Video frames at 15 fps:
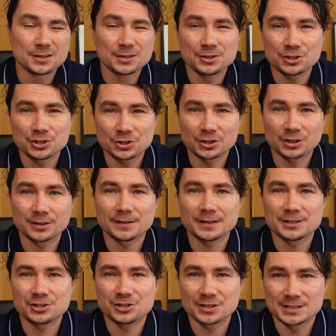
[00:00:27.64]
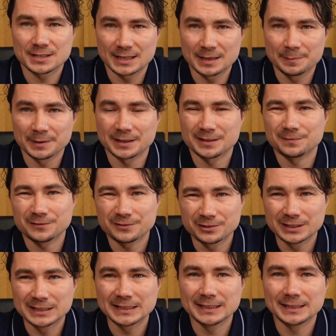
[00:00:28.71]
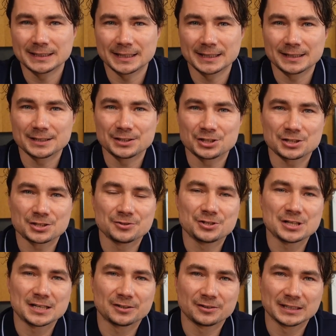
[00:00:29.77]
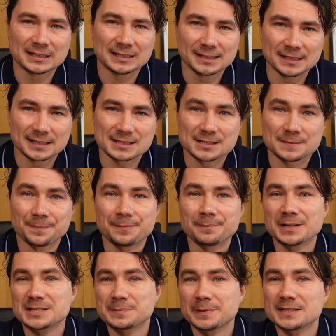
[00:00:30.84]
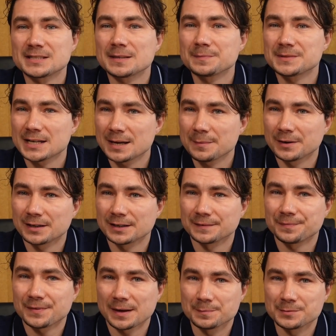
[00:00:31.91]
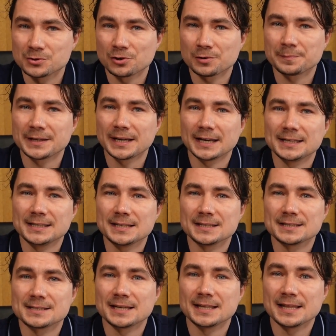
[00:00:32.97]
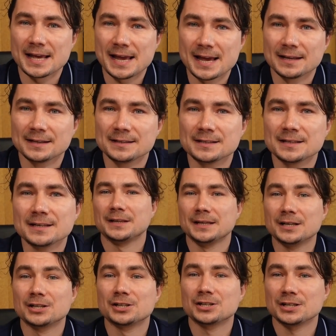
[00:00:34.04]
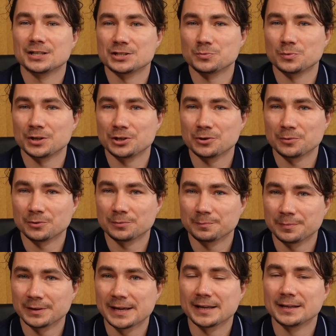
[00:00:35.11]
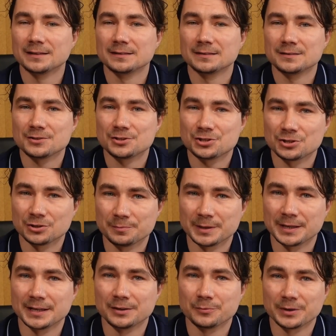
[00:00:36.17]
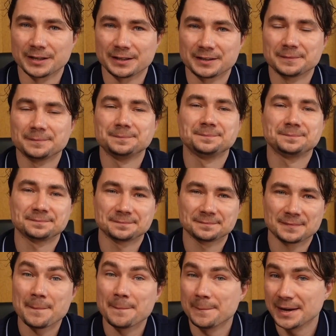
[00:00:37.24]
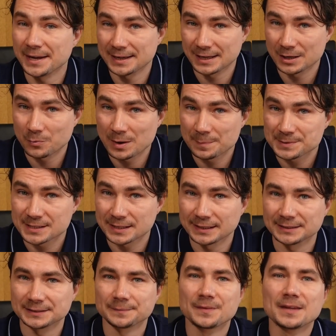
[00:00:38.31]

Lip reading: Sure, it's just a gimmick, really intended just to generate clicks. But spend some time on it, absorb the ideas. In the end, here is what your plan should begin with. Making a website.